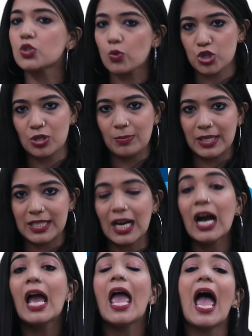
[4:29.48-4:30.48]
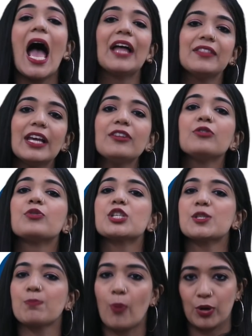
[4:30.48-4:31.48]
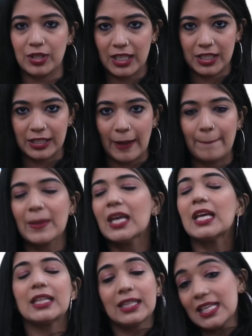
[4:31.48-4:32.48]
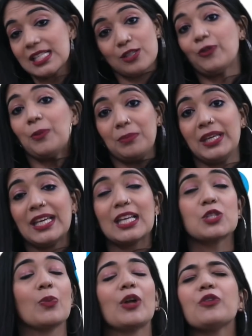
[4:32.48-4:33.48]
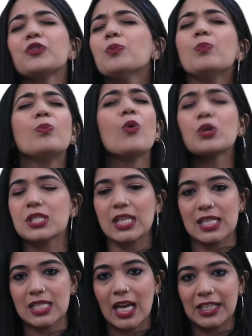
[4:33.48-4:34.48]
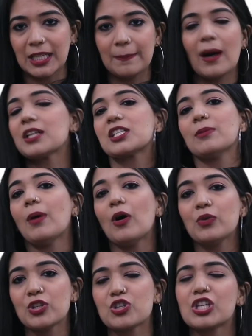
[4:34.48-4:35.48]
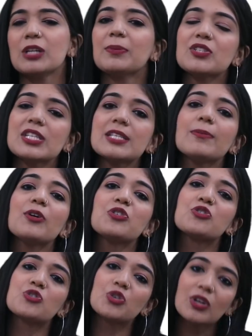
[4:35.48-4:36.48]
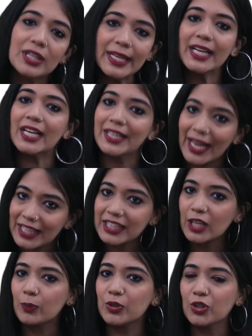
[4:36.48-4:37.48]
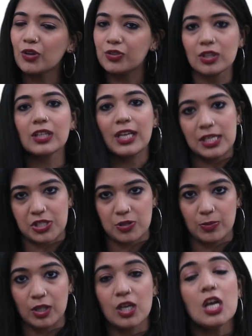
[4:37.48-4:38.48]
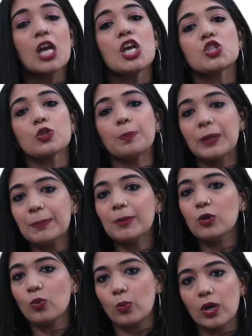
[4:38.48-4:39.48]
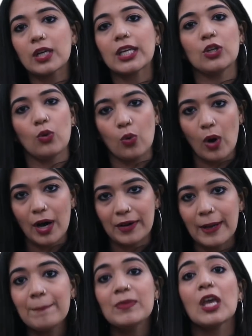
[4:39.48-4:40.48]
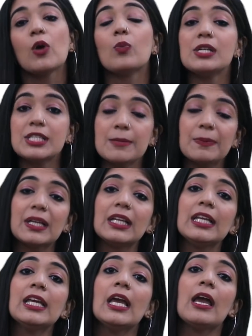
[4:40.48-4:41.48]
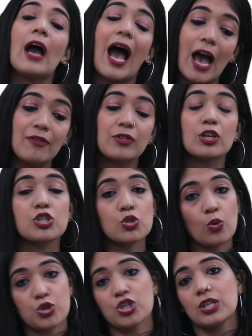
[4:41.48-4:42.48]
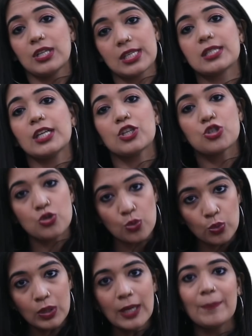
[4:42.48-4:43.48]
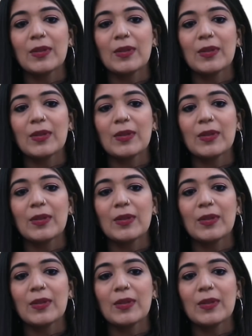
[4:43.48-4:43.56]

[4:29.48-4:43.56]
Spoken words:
social media, and then responding to them. This for me is one of the most exciting parts about digital, because it's about really connecting with your real customer. So people who work in ORM will typically have a social listening tool